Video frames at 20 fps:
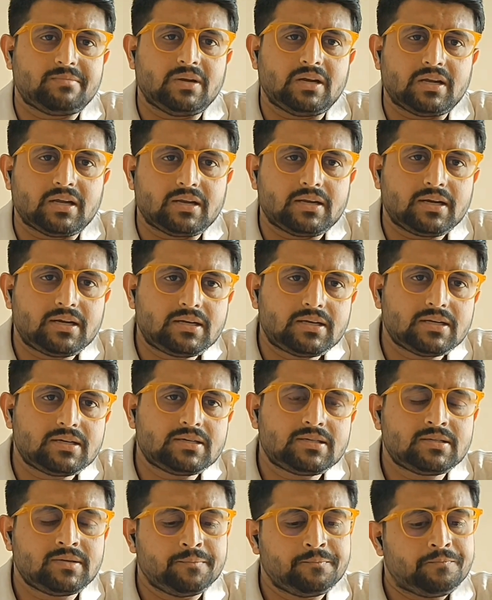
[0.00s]
sleeping
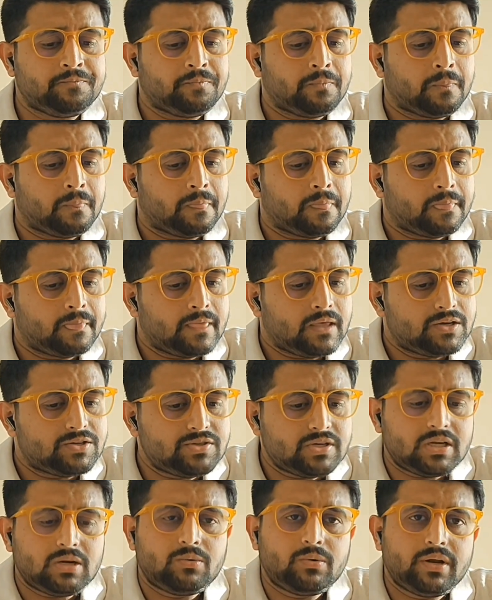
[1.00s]
directors,
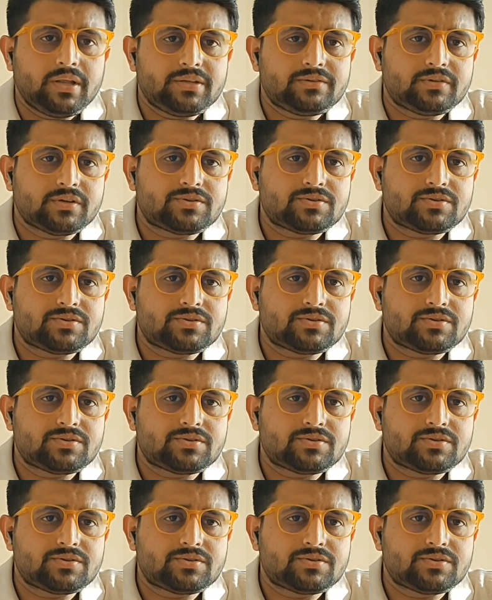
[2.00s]
shareholding